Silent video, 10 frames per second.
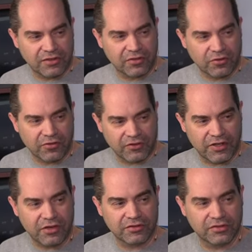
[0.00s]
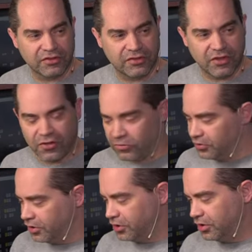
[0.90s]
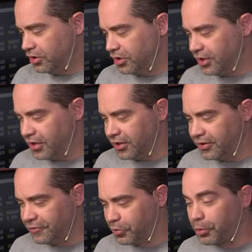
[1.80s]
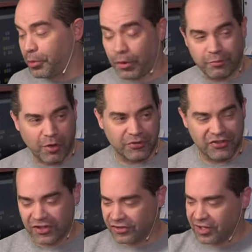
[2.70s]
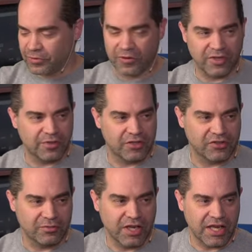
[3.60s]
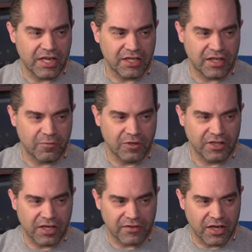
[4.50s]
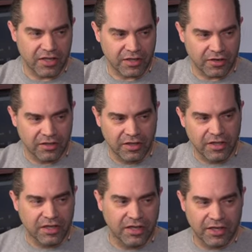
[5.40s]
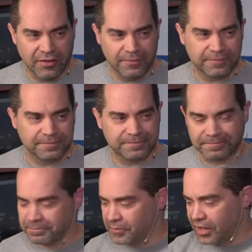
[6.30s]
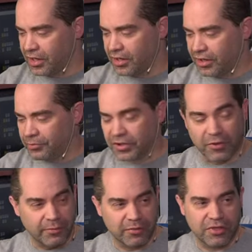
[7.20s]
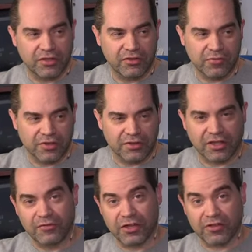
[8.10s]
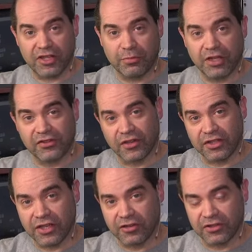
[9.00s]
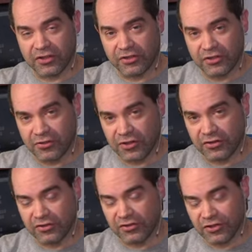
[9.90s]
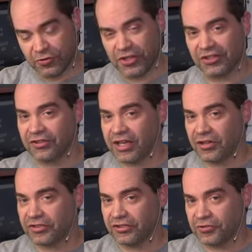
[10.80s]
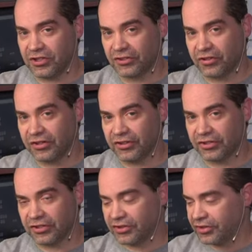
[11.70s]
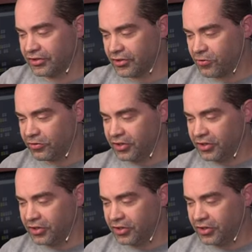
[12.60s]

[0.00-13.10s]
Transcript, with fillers: controllers here. So uh, for the purpose of this demo, I'm going to be using my eighty key one that I've got here. Um, but I'm going to be doing configuring these buttons on here to, to do to do these layouts and do these transitions, and so